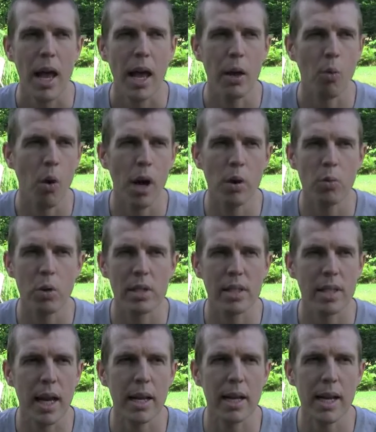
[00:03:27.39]
and one was
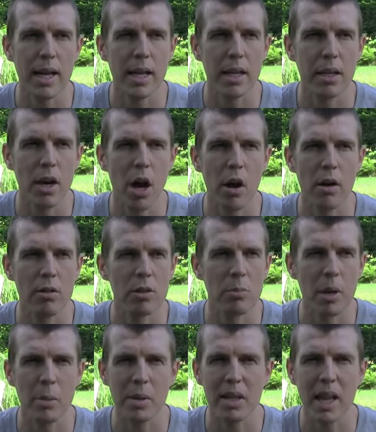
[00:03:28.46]
sending, you know, it was
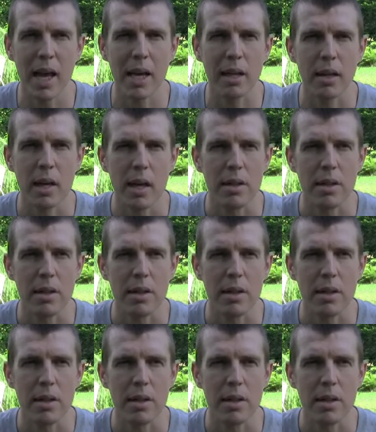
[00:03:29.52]
maybe like